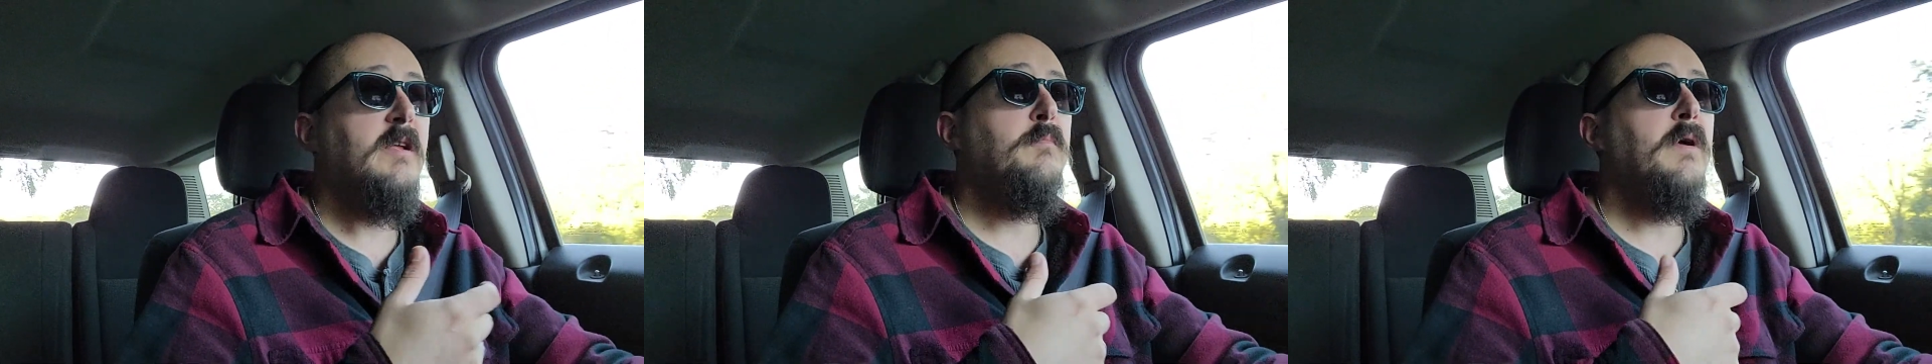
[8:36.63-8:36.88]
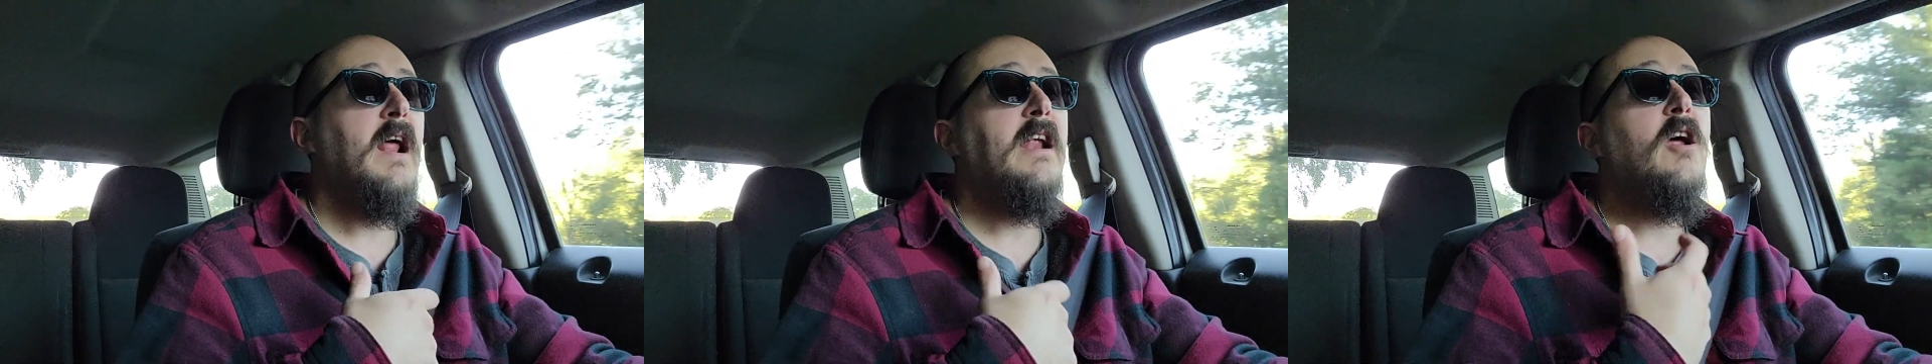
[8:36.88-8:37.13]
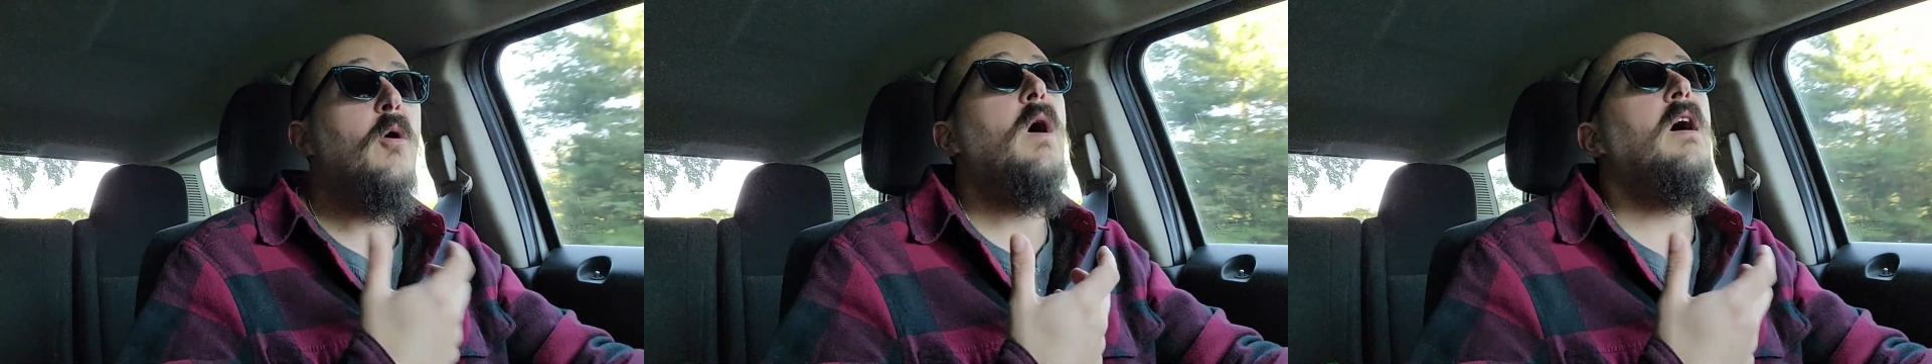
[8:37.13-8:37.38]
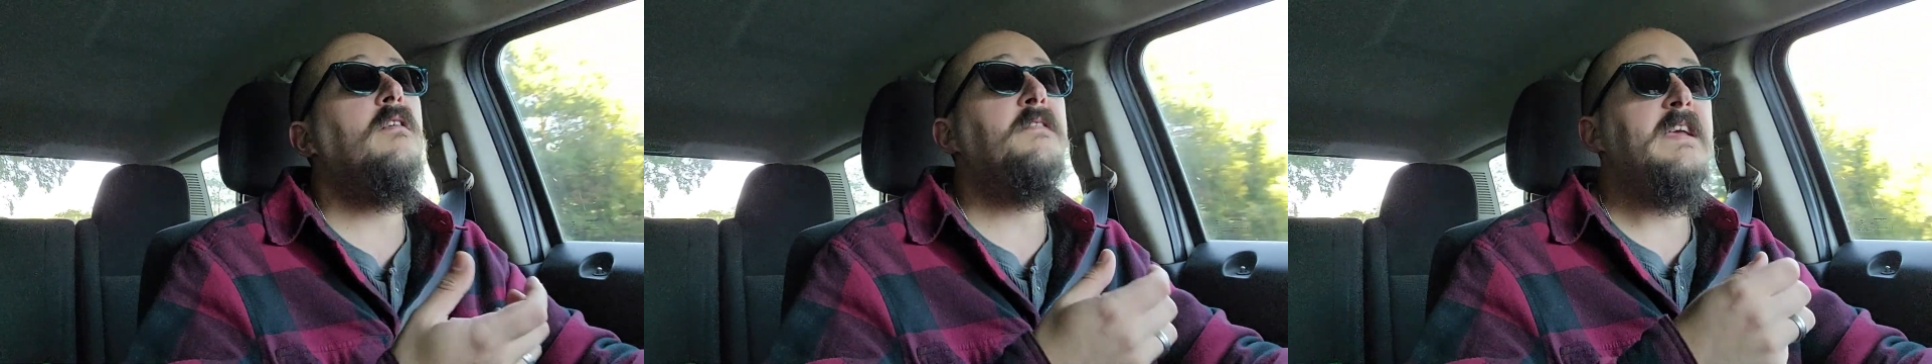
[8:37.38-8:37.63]
but I
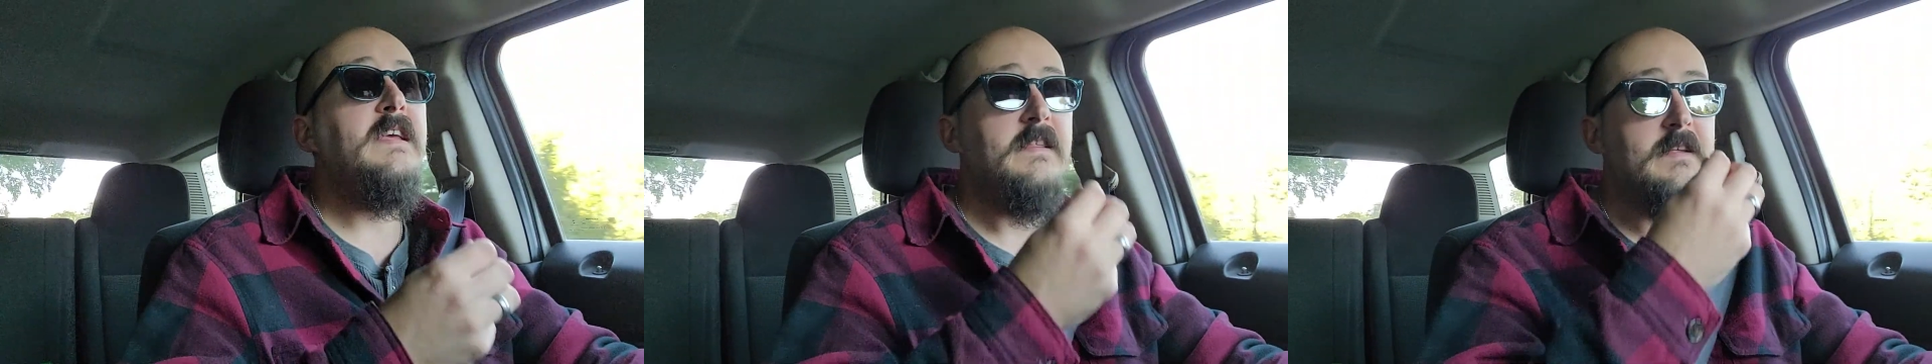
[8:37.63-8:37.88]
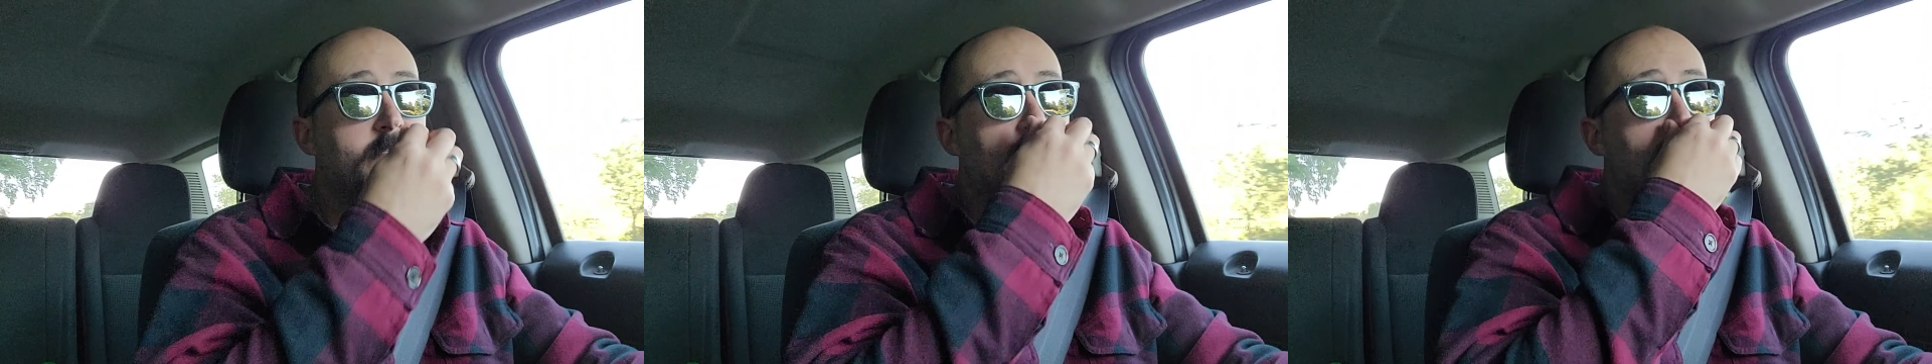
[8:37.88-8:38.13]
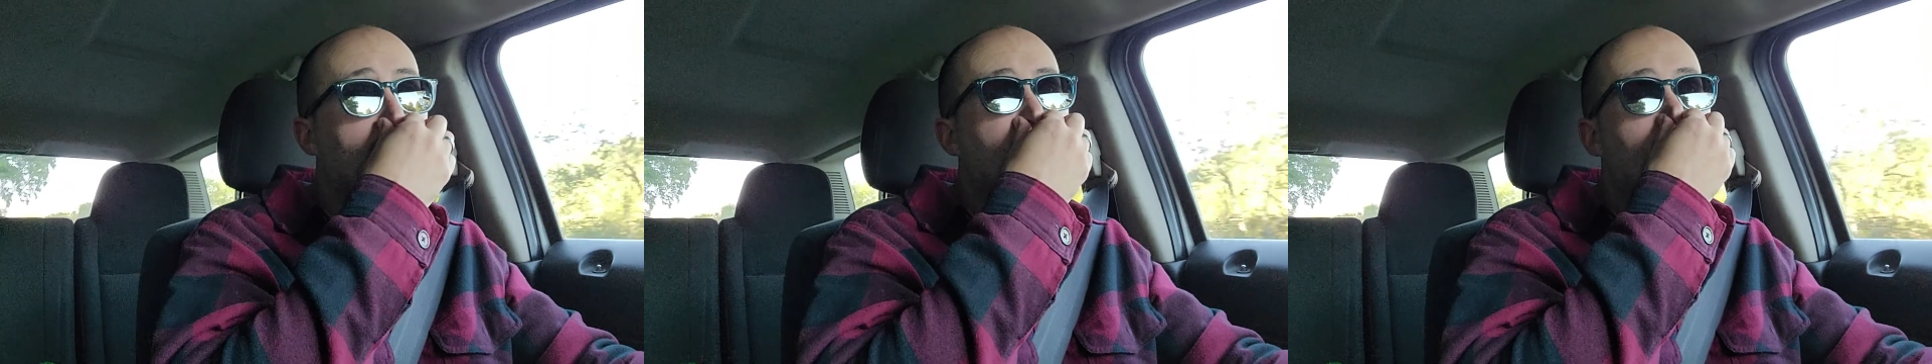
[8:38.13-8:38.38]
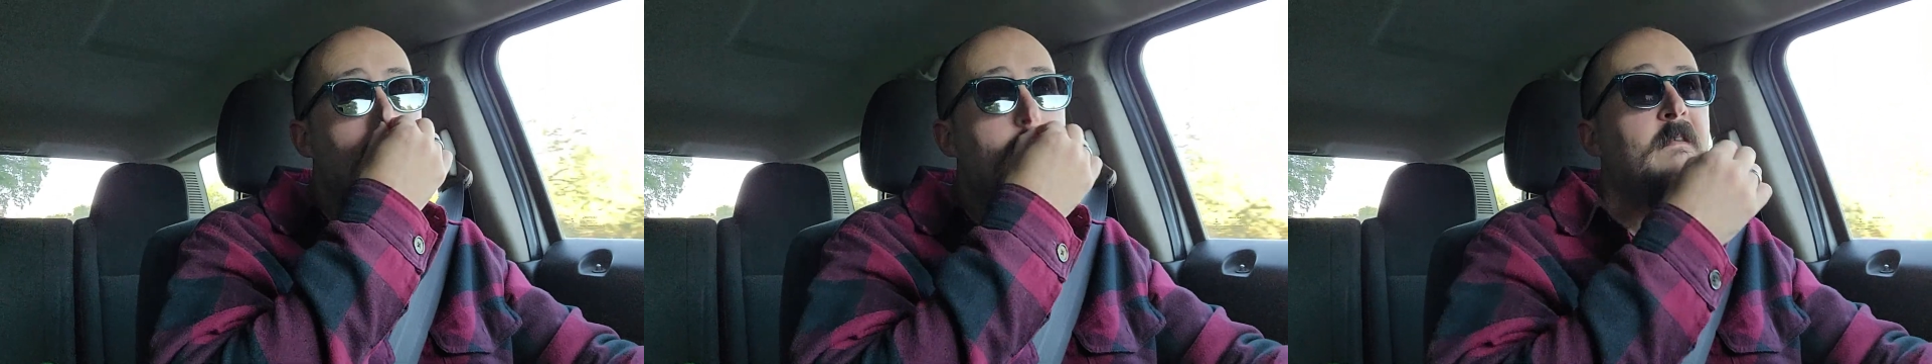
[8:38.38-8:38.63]
know of heathens
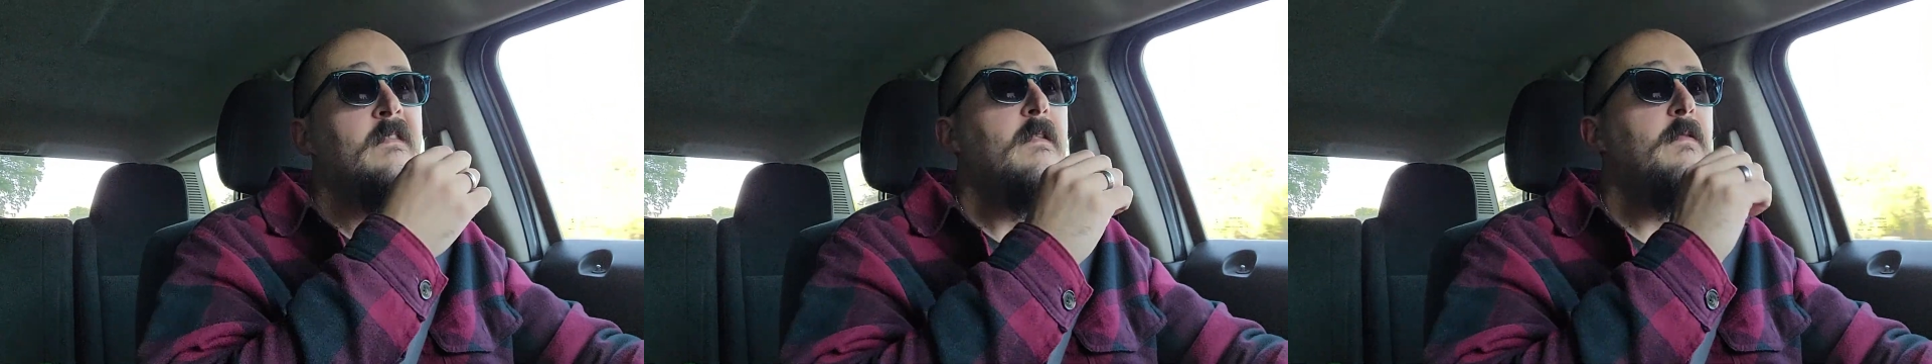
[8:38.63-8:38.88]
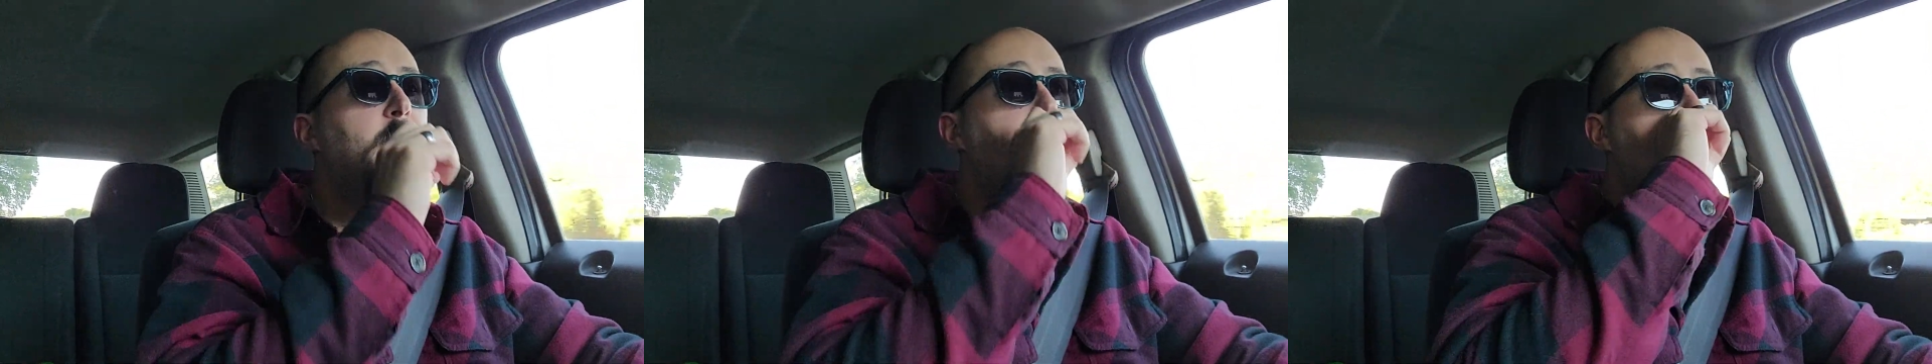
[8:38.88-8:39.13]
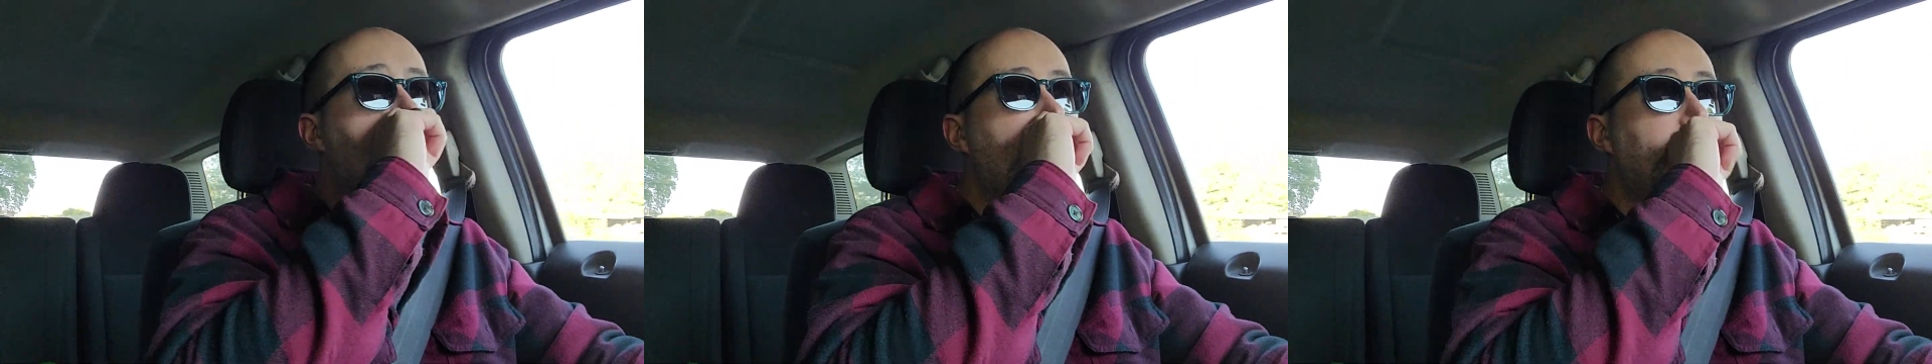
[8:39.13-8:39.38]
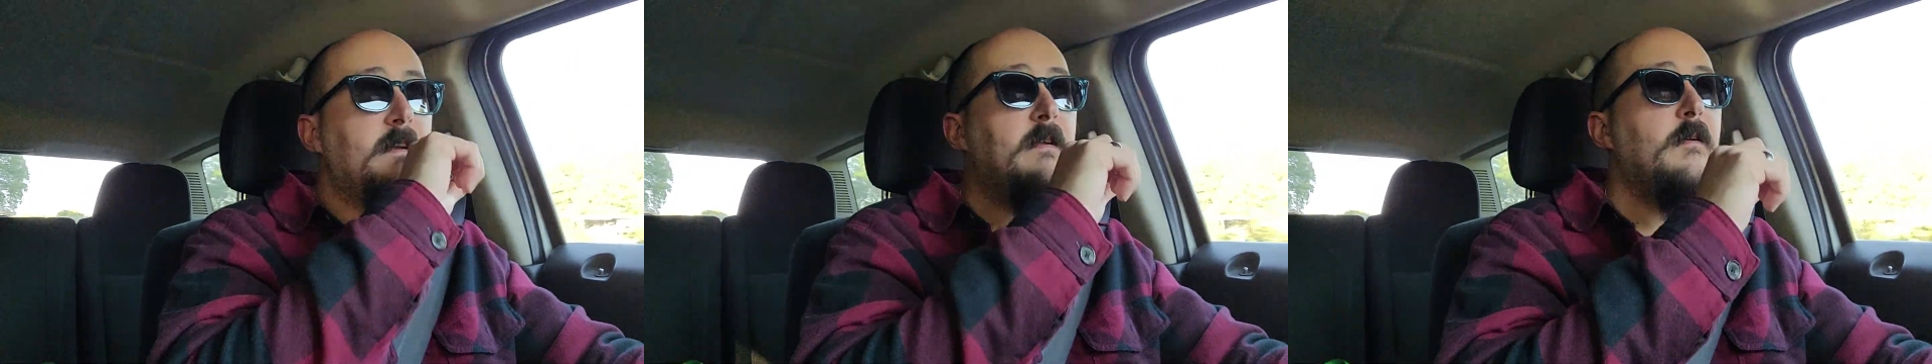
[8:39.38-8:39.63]
that